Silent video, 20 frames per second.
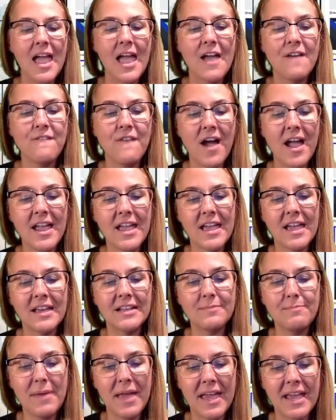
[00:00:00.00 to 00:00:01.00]
if I
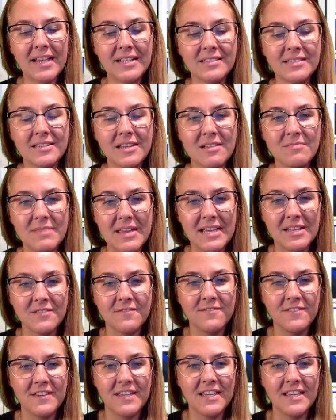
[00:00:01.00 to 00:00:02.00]
hit paste,
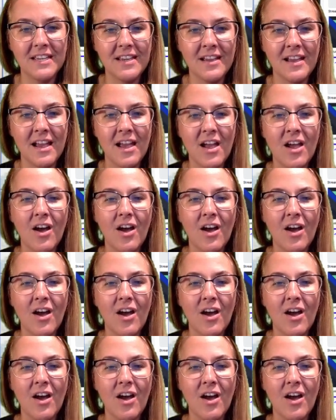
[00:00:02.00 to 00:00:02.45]
Command V,